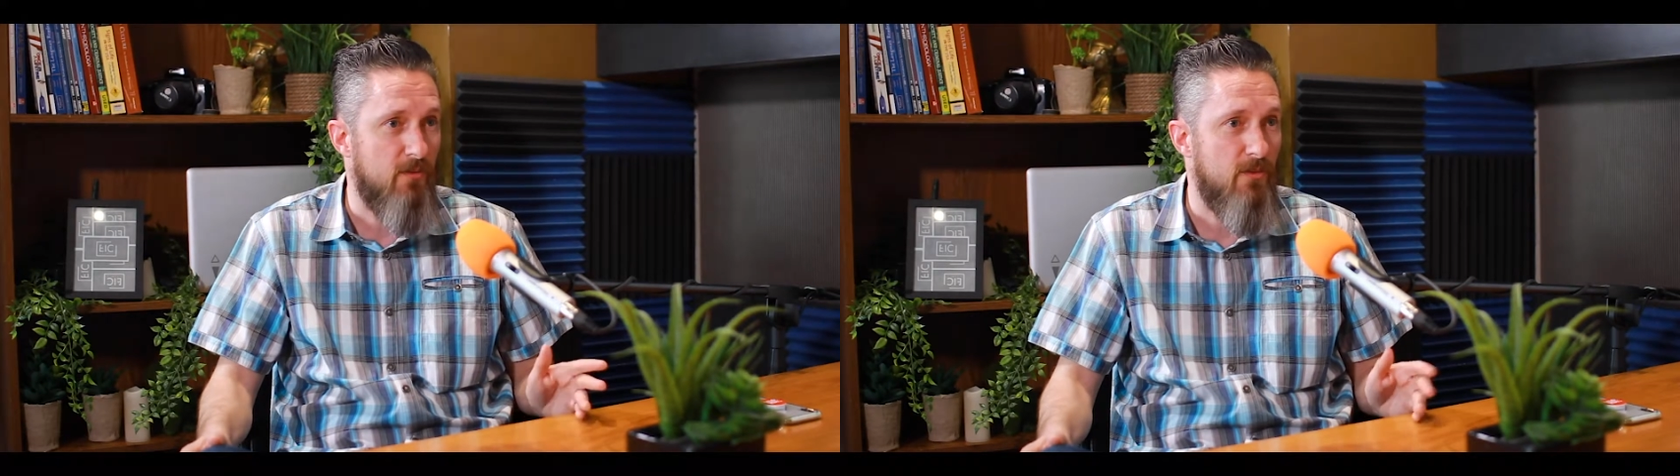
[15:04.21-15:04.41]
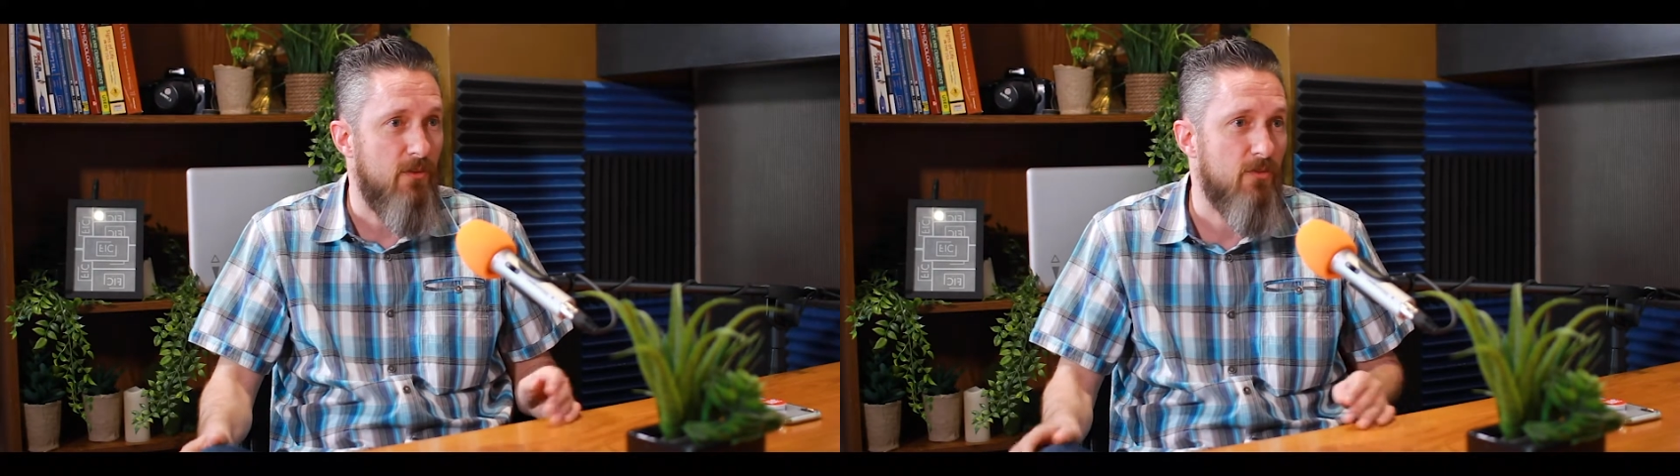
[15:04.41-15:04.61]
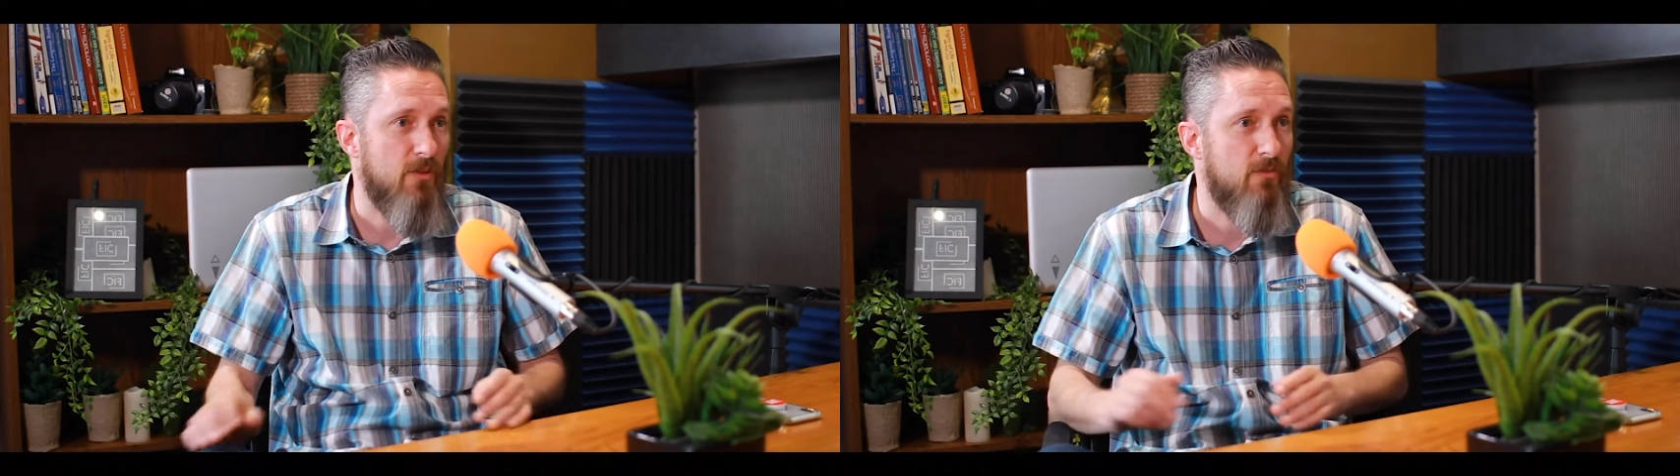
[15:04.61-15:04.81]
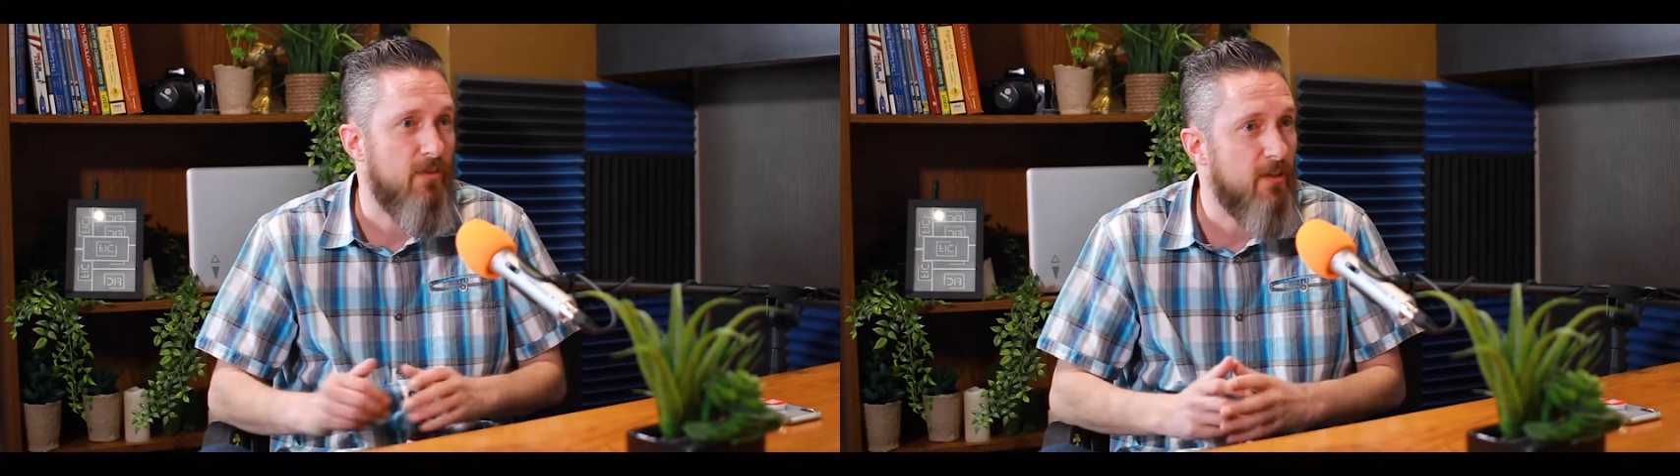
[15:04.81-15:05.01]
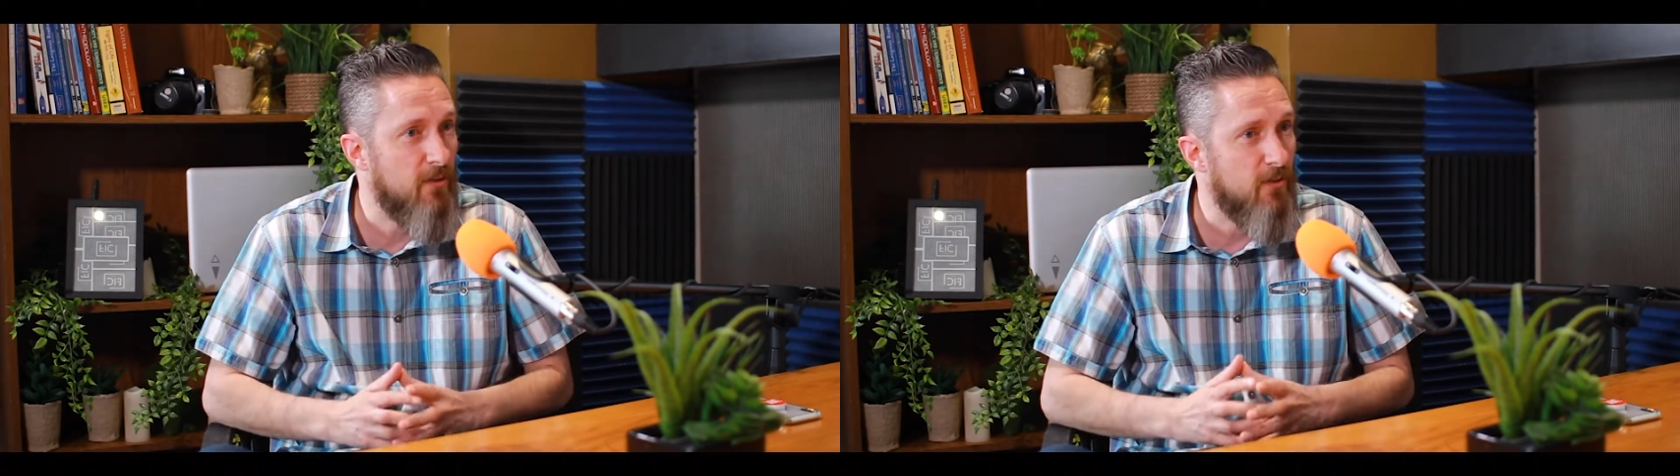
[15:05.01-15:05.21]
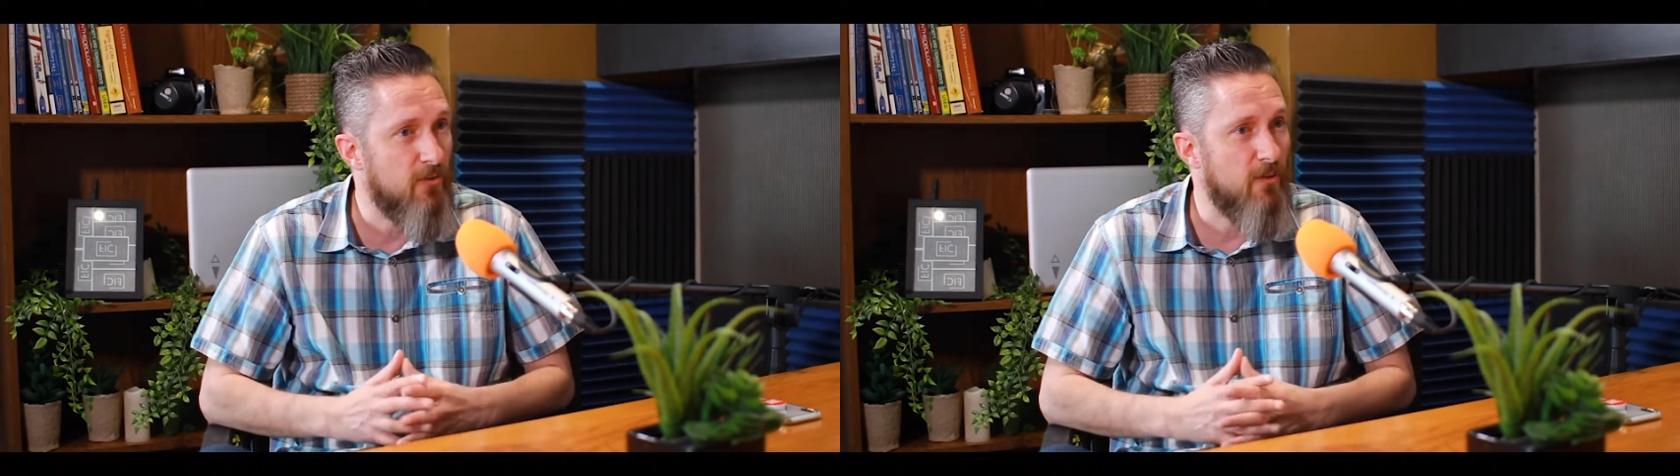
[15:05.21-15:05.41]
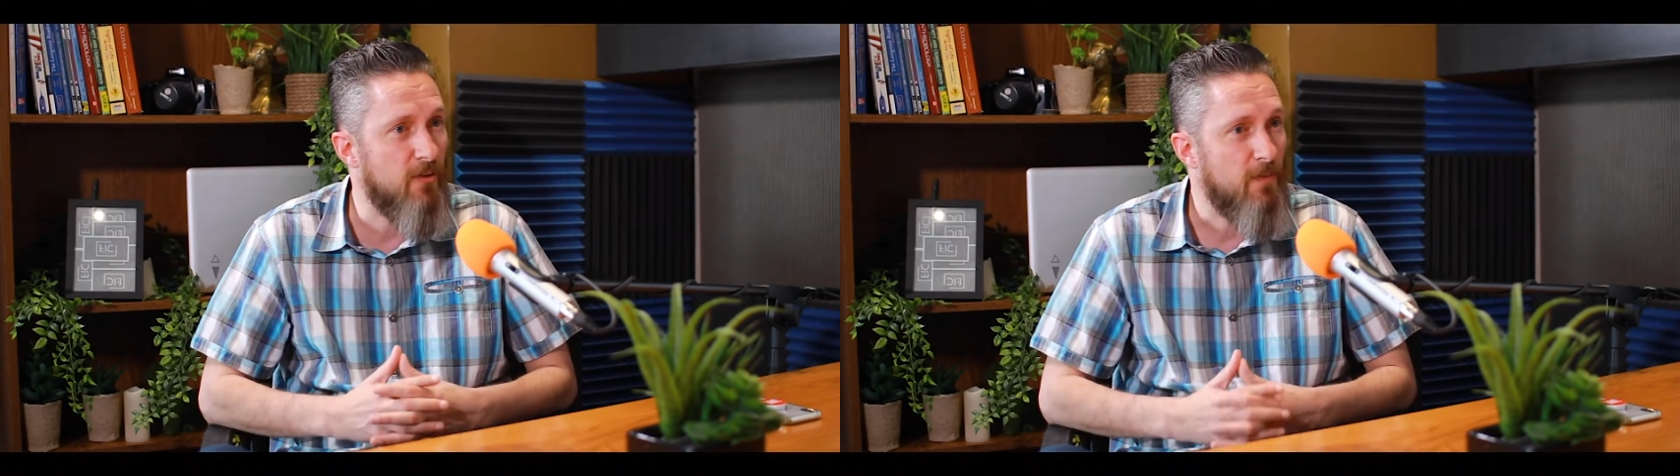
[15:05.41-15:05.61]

useless vehicle so